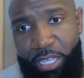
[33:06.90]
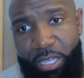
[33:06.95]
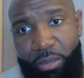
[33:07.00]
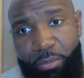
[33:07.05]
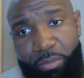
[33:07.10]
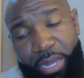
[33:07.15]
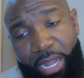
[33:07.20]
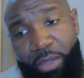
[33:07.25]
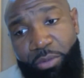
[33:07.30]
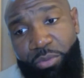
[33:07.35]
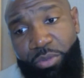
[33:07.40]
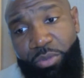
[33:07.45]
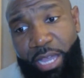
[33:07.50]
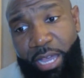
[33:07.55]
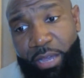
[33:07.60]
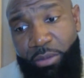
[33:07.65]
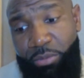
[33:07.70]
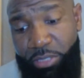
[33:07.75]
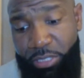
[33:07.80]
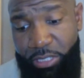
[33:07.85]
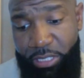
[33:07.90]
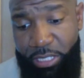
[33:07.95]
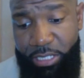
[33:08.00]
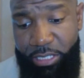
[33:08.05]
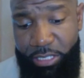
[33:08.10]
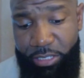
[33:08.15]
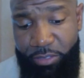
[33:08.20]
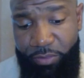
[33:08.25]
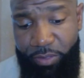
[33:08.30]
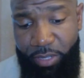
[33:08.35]
But I would say
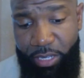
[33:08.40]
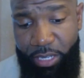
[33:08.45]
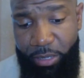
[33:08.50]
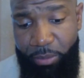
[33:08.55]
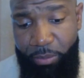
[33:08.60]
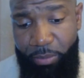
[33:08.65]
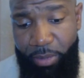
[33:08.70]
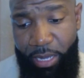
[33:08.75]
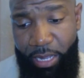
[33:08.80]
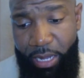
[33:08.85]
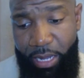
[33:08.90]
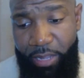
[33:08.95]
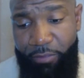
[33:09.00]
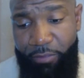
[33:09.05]
just for anybody,